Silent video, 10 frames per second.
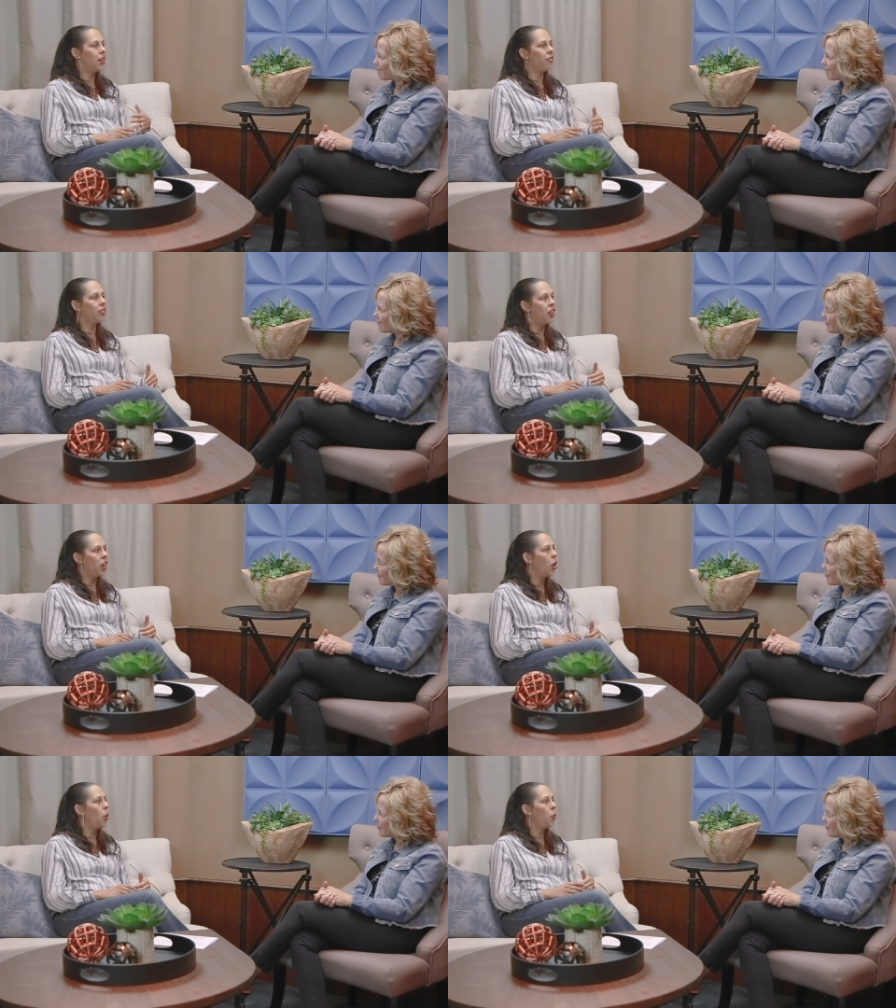you never
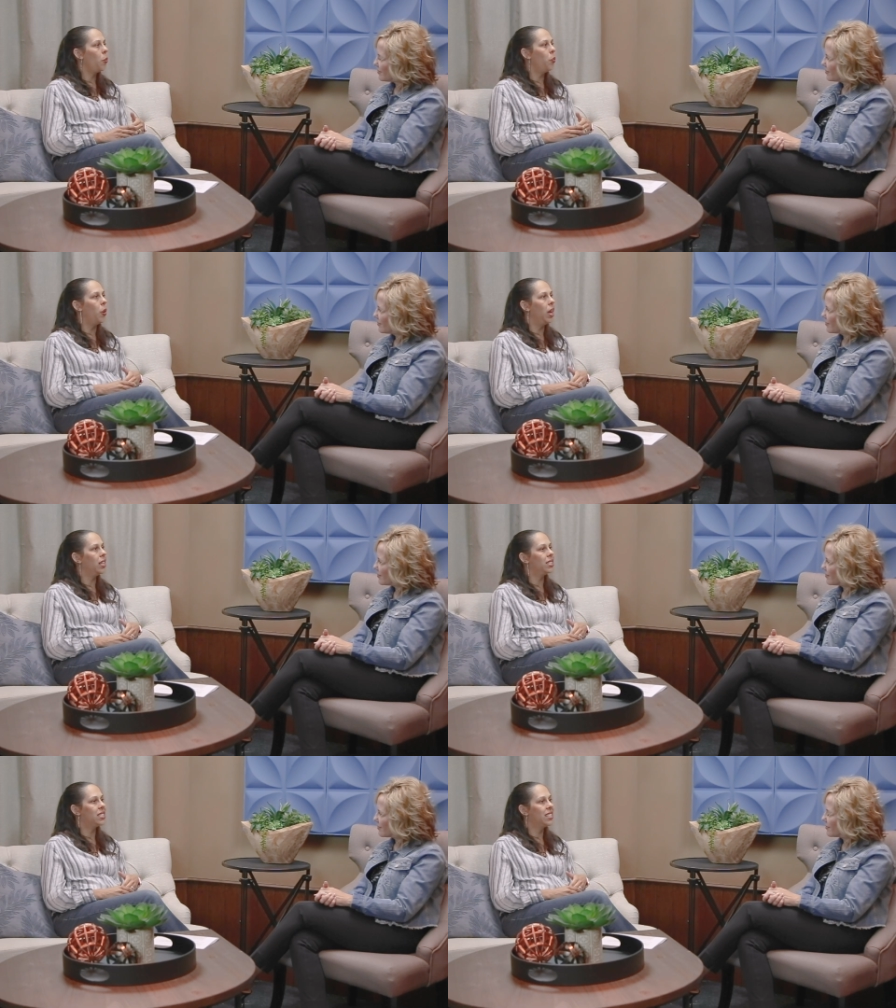know
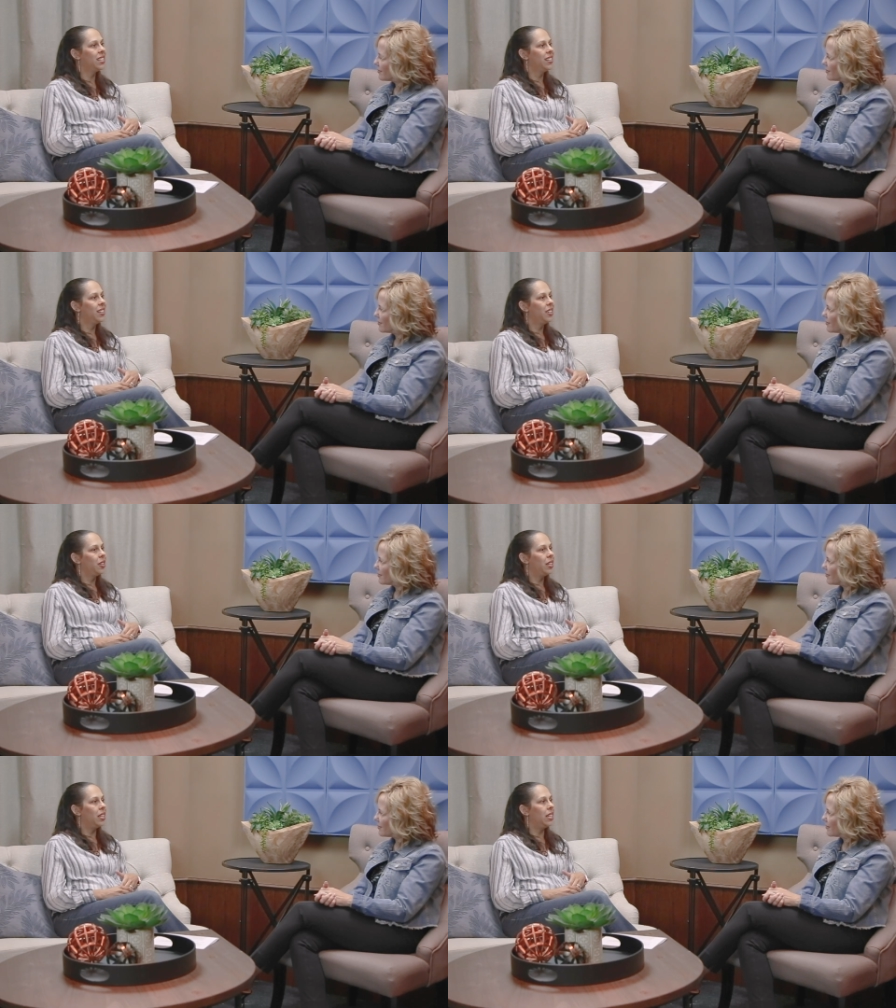what
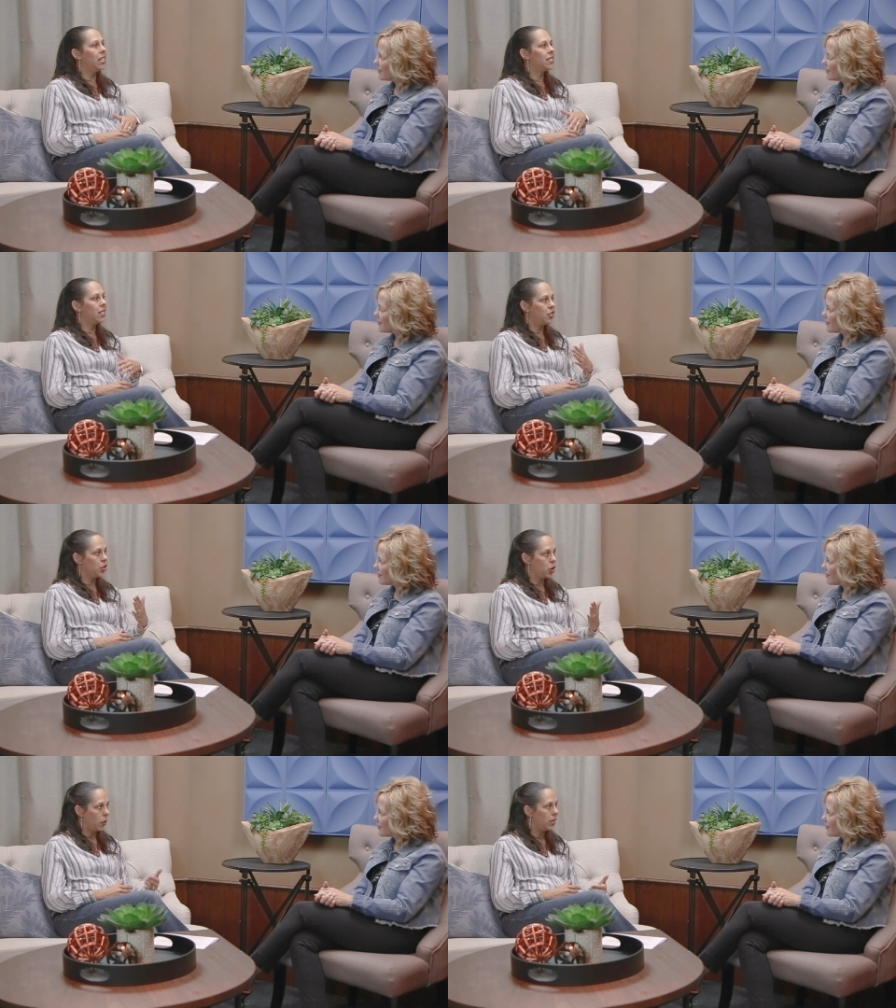it is that
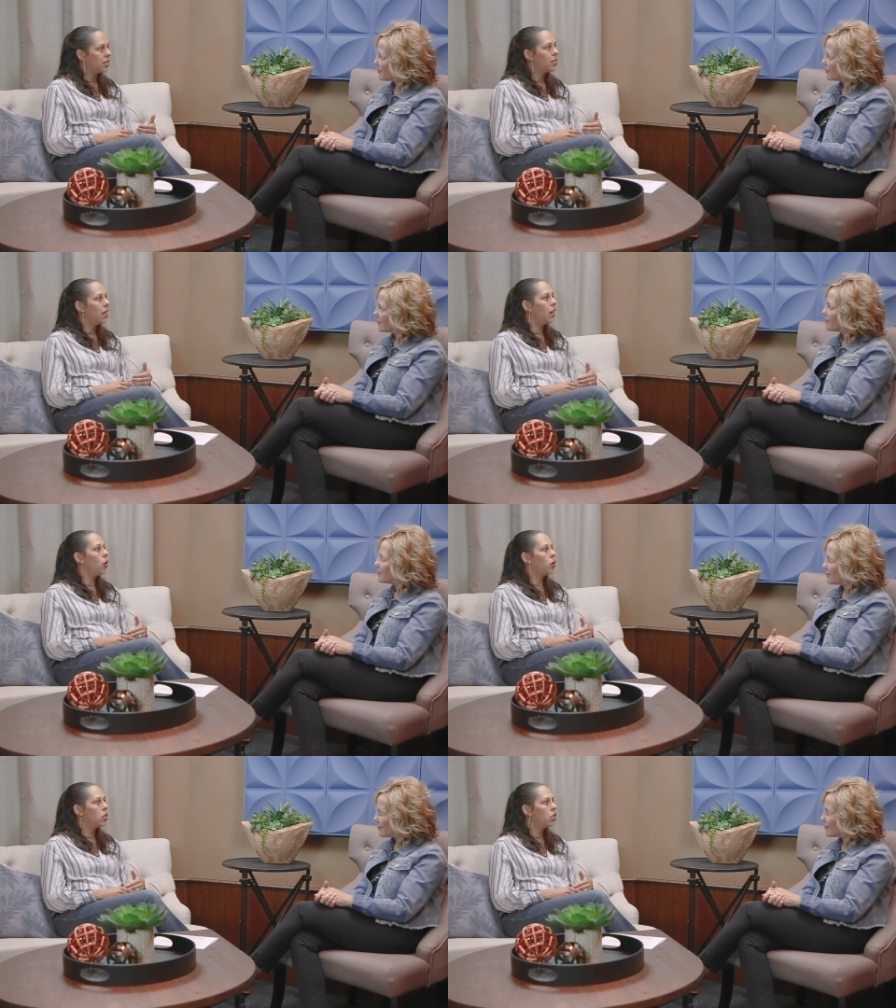you're going to say
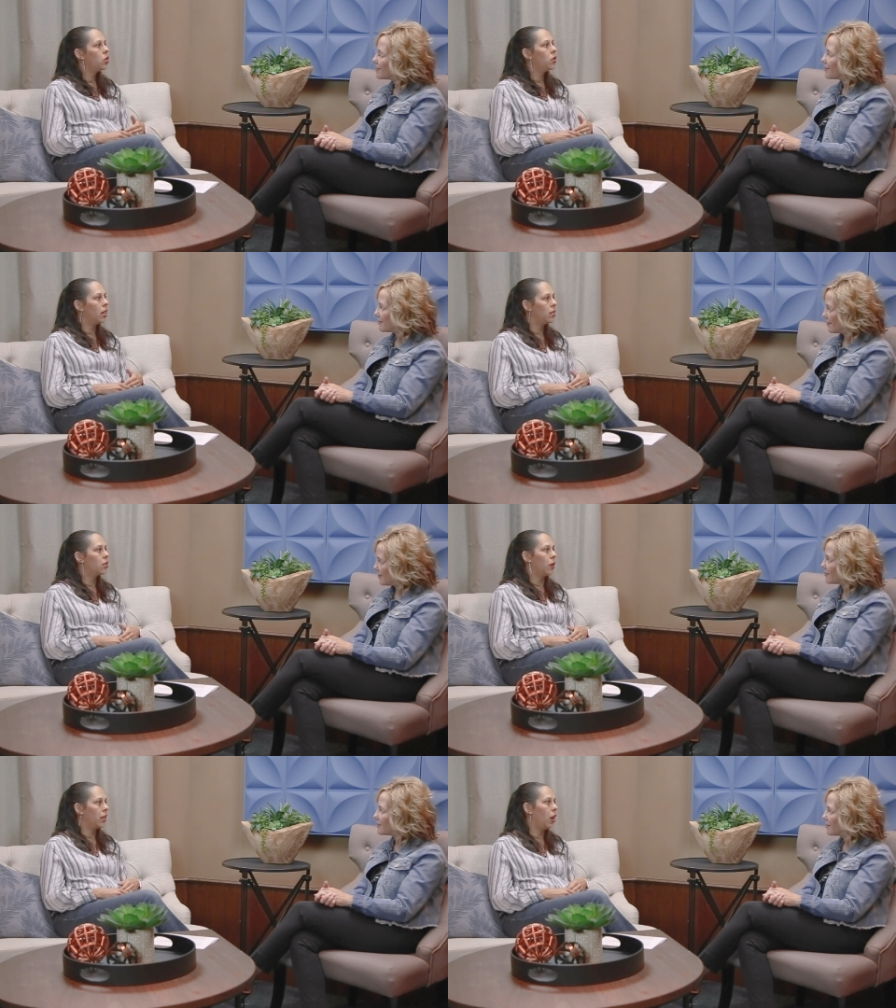or do that is
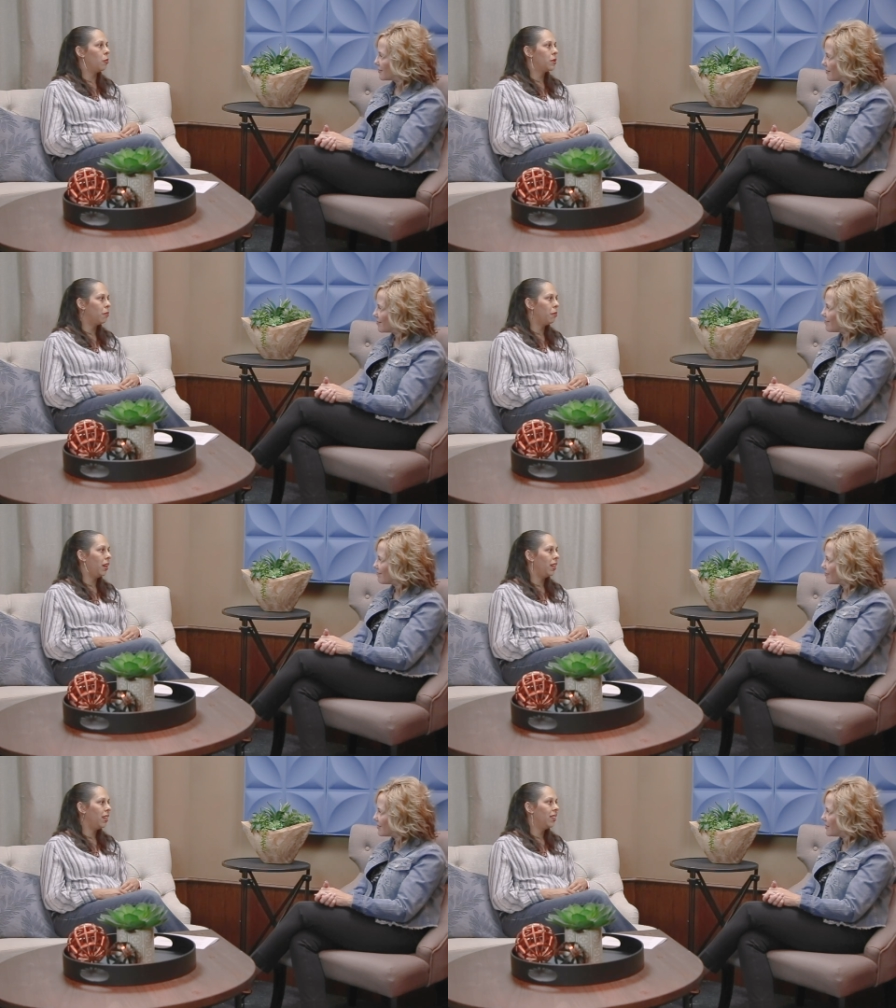mm-hmm. going to help
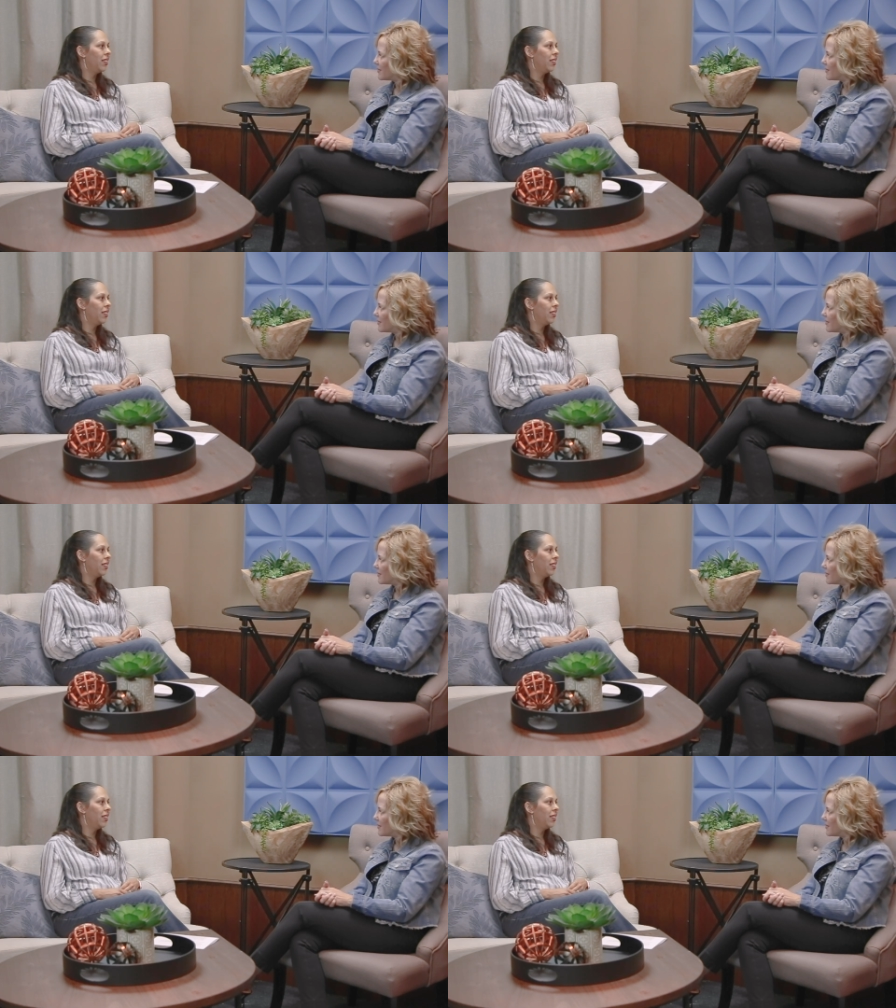somebody.